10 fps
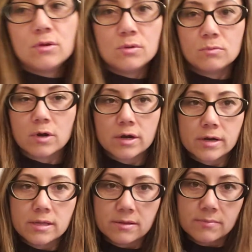we're
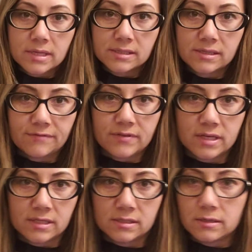in the midst of
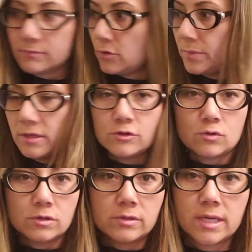this. I'm opening the
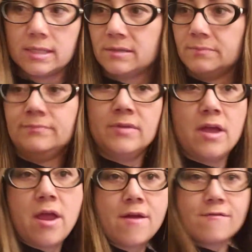door so I can get some
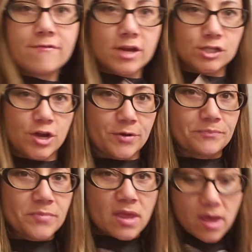fresh air.
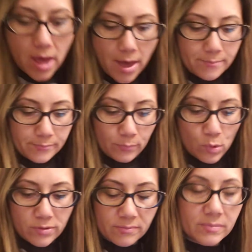We're
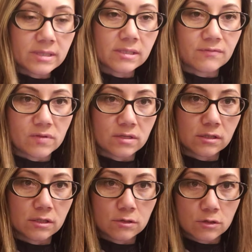in the midst of
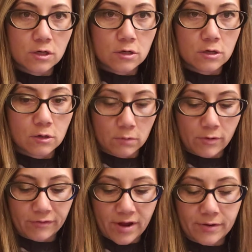this
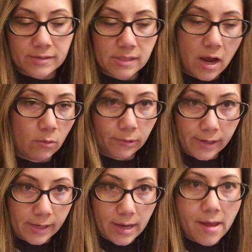coronavirus
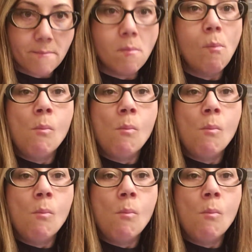outbreak and